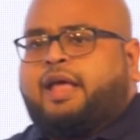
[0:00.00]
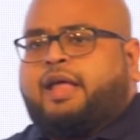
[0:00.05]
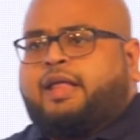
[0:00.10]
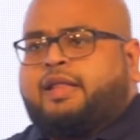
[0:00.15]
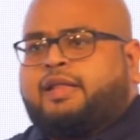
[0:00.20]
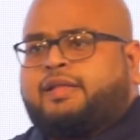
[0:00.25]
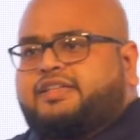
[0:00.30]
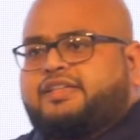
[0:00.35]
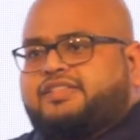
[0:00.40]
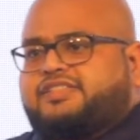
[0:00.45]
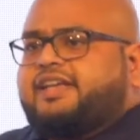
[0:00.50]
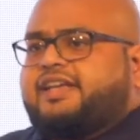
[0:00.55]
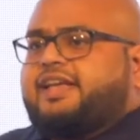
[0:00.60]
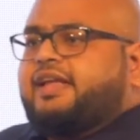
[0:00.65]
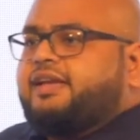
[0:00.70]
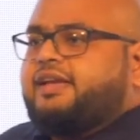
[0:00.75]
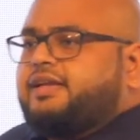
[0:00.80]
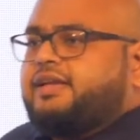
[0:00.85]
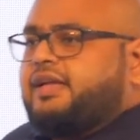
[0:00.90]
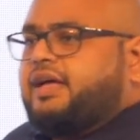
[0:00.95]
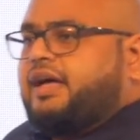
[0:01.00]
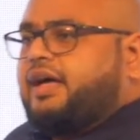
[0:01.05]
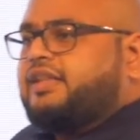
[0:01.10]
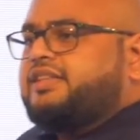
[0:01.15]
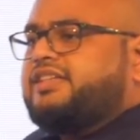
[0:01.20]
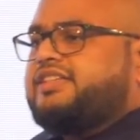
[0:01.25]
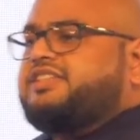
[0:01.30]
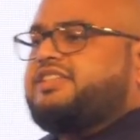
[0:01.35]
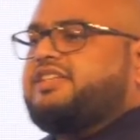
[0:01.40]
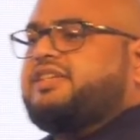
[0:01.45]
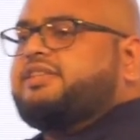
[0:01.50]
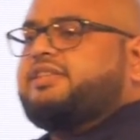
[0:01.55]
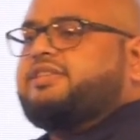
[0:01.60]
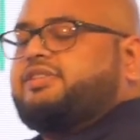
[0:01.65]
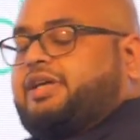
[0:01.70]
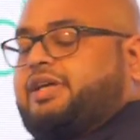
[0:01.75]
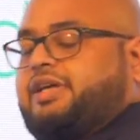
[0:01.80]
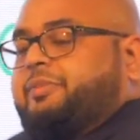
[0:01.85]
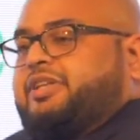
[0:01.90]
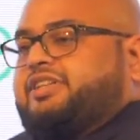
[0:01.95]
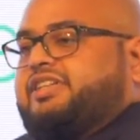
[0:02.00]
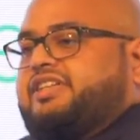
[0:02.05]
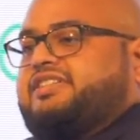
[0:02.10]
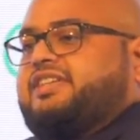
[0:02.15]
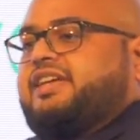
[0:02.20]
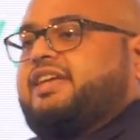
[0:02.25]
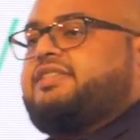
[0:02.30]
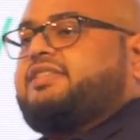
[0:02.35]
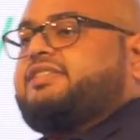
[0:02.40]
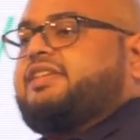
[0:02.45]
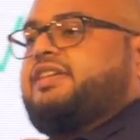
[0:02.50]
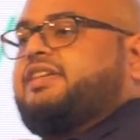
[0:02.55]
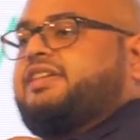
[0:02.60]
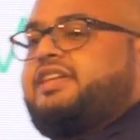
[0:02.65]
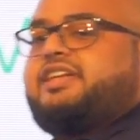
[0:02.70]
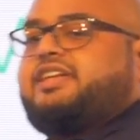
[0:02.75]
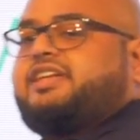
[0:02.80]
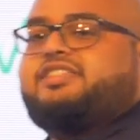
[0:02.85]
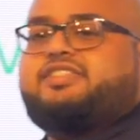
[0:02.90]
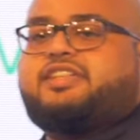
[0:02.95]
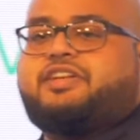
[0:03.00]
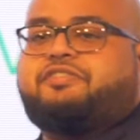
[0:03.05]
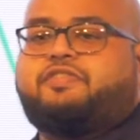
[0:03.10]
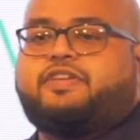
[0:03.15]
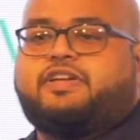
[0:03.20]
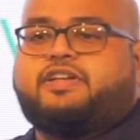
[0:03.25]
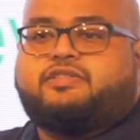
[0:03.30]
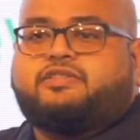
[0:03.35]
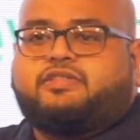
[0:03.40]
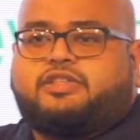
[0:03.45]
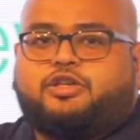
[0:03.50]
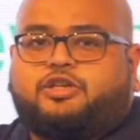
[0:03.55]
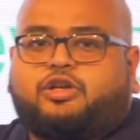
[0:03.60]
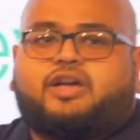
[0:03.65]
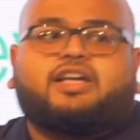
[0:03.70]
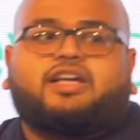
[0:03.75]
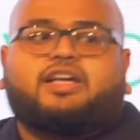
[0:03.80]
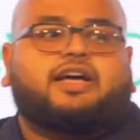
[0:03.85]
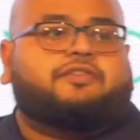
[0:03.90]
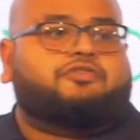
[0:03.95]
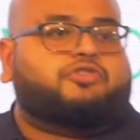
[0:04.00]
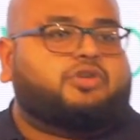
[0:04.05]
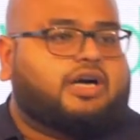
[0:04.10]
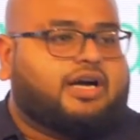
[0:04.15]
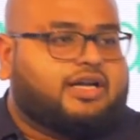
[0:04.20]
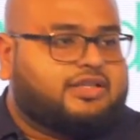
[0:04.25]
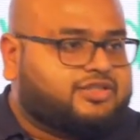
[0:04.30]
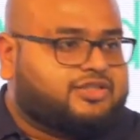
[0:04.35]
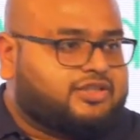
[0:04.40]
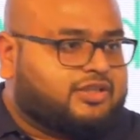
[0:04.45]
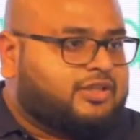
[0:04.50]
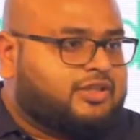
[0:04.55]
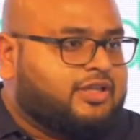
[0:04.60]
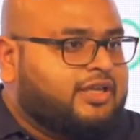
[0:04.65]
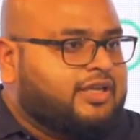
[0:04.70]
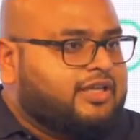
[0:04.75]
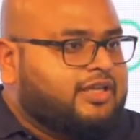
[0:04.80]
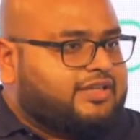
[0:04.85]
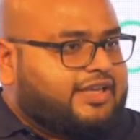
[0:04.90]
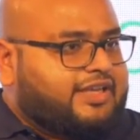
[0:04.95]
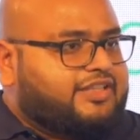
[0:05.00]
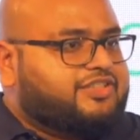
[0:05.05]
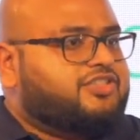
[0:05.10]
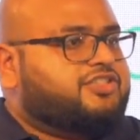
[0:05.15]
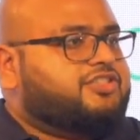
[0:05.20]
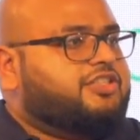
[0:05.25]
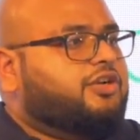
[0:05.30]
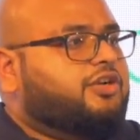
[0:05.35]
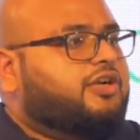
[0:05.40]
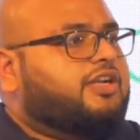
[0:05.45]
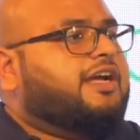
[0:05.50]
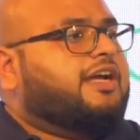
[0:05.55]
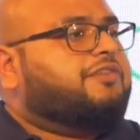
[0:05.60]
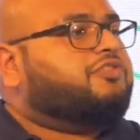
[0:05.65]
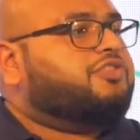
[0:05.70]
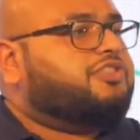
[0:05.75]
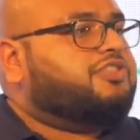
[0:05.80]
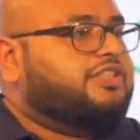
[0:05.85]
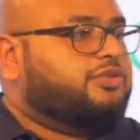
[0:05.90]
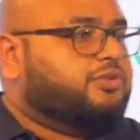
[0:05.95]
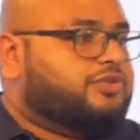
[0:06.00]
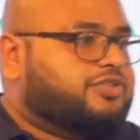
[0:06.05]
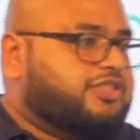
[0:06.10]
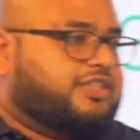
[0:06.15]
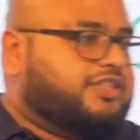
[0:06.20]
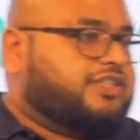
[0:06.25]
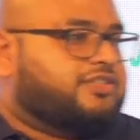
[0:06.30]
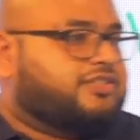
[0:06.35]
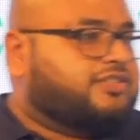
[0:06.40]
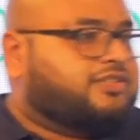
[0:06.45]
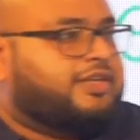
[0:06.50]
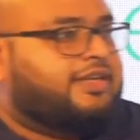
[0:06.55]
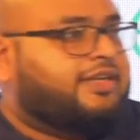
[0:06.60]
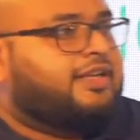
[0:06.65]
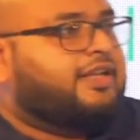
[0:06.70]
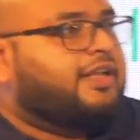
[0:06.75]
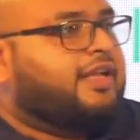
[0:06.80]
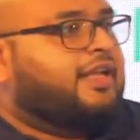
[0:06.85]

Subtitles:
This again are these tickets, these again are the tickets that we did not have to answer. The agents did not have to see those tickets, right?